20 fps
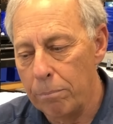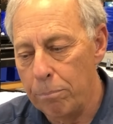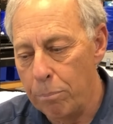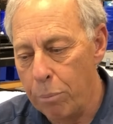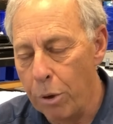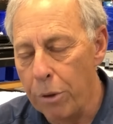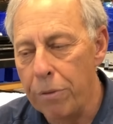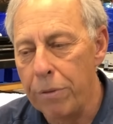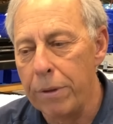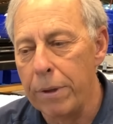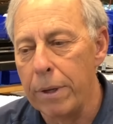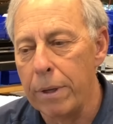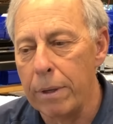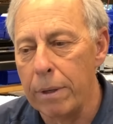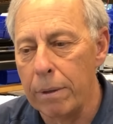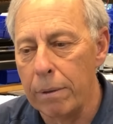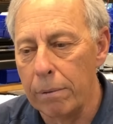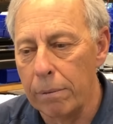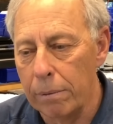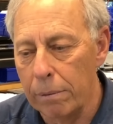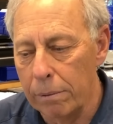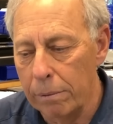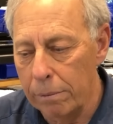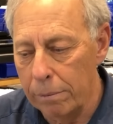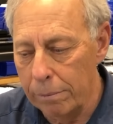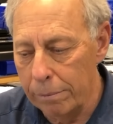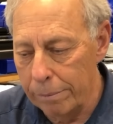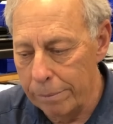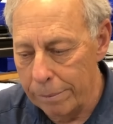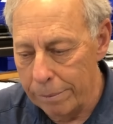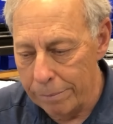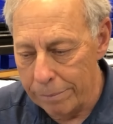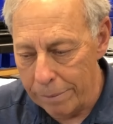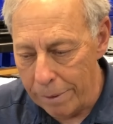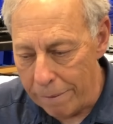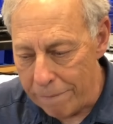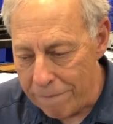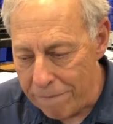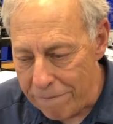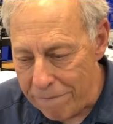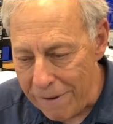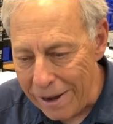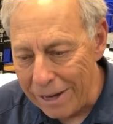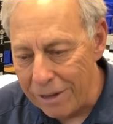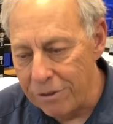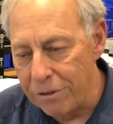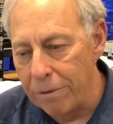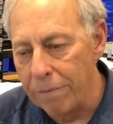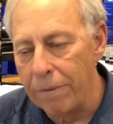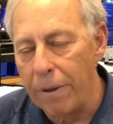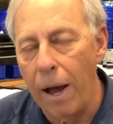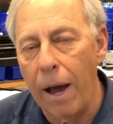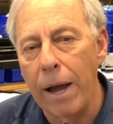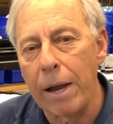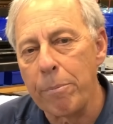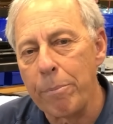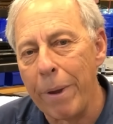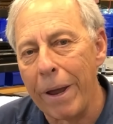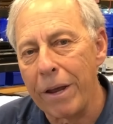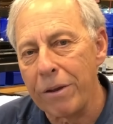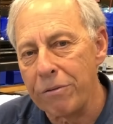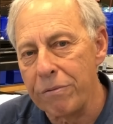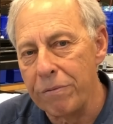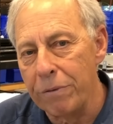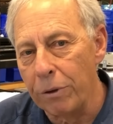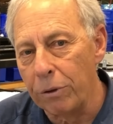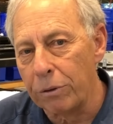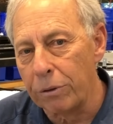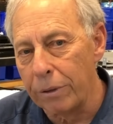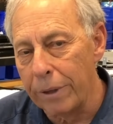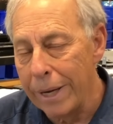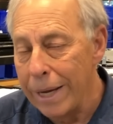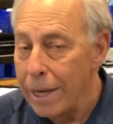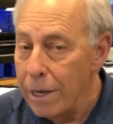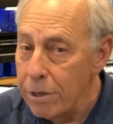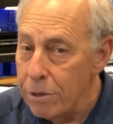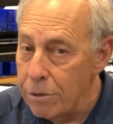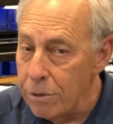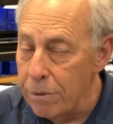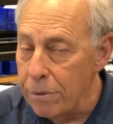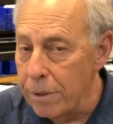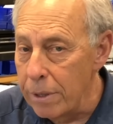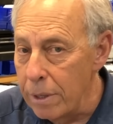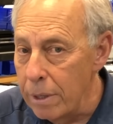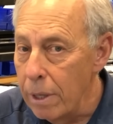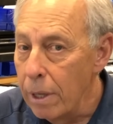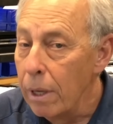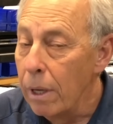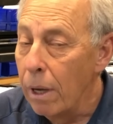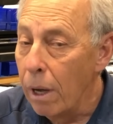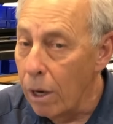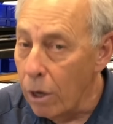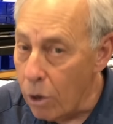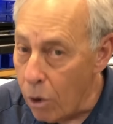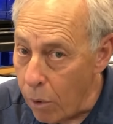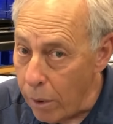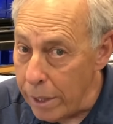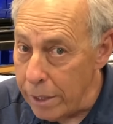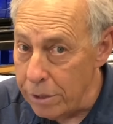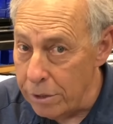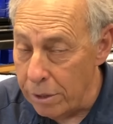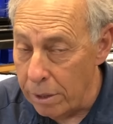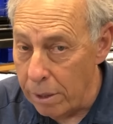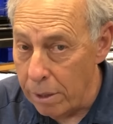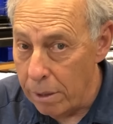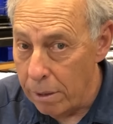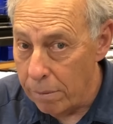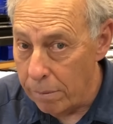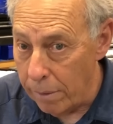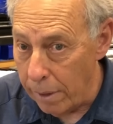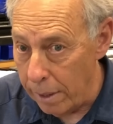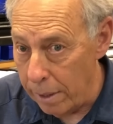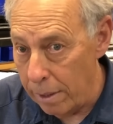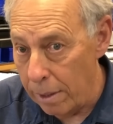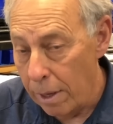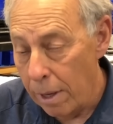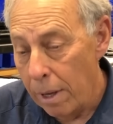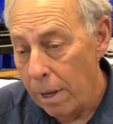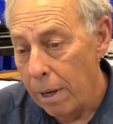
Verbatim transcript: put the uh, effects of the high pass filter into the equation, right?